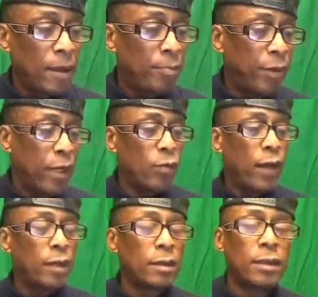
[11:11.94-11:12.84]
But
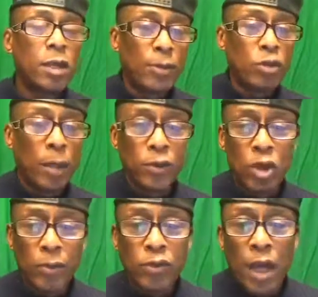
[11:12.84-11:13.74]
anyway,
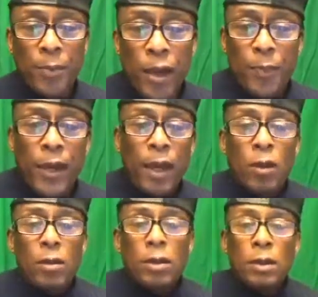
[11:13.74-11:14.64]

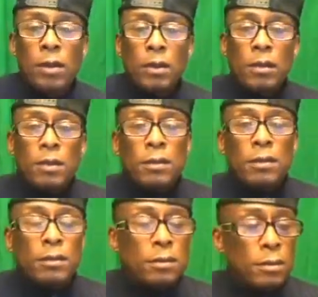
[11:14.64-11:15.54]

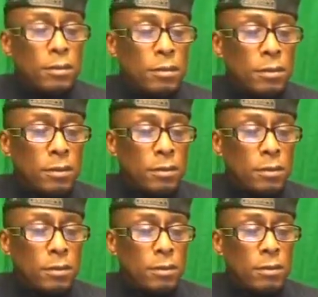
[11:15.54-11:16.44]

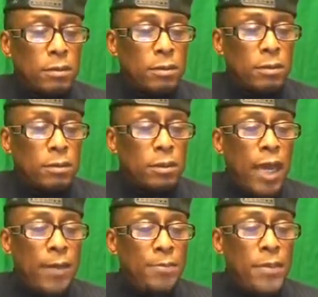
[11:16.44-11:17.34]

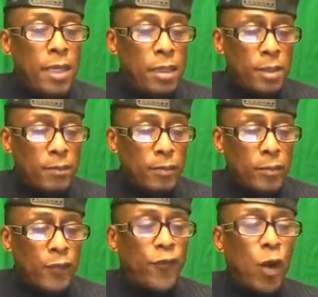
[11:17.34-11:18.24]

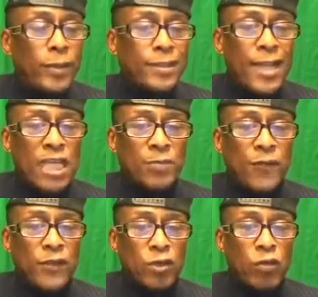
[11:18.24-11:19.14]

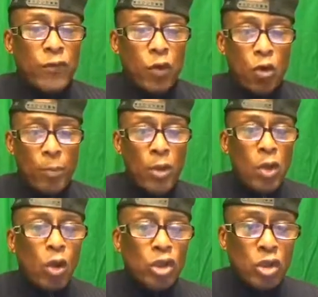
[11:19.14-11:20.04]
www.paypal.me/Professor Griff Corp.
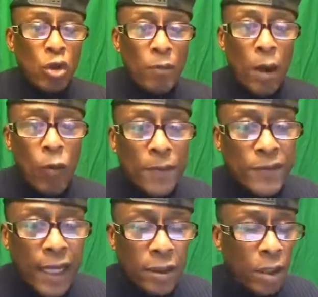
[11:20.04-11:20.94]
Or just go to my
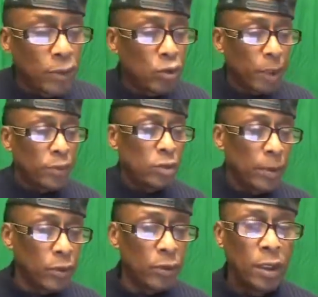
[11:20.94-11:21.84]
website,
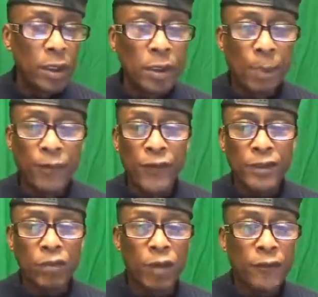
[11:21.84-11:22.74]

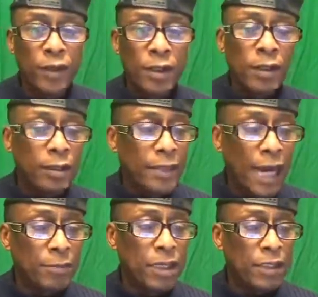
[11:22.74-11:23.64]

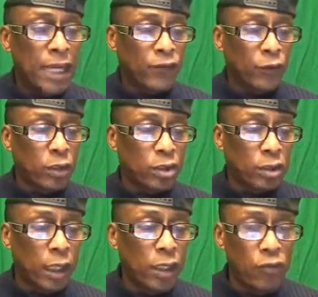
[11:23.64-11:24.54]
www.professorgriff.me. That's for the
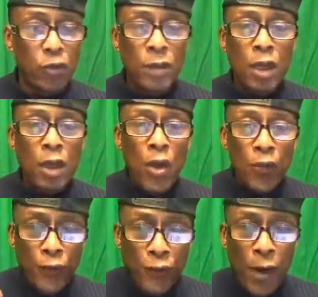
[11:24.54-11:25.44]
study group.
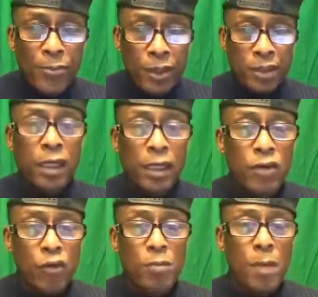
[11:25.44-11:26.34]
From the study
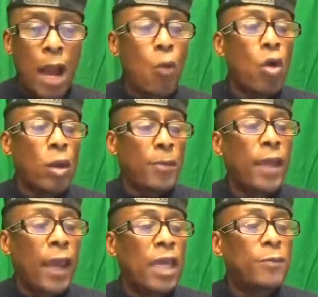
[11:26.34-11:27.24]
group, I want to be
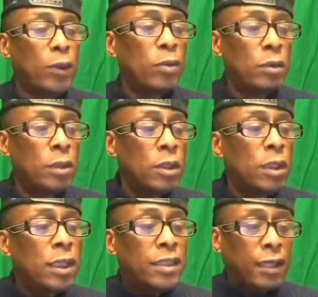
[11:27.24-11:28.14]
able
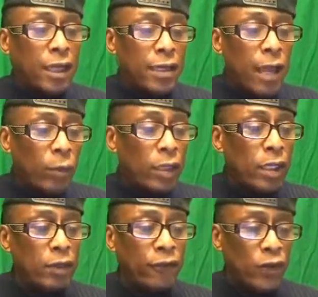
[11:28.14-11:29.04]
to connect with
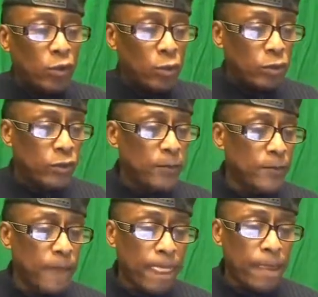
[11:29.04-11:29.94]
individuals
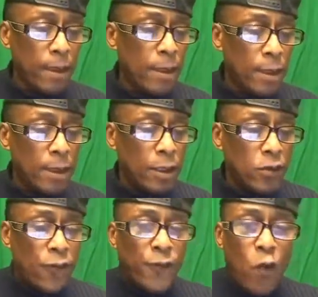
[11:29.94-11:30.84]

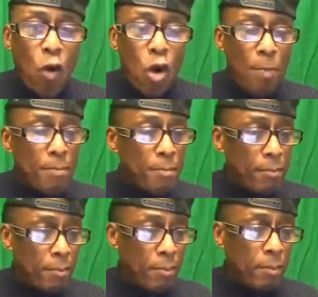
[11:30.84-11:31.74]
to form
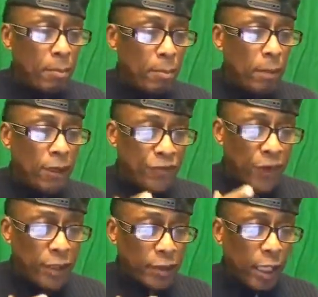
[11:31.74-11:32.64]
a
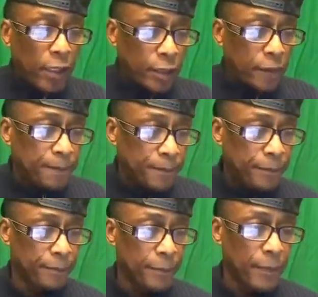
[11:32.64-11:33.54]
think tank.
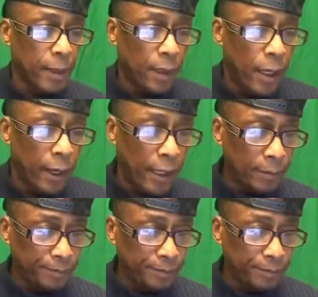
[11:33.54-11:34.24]
All right?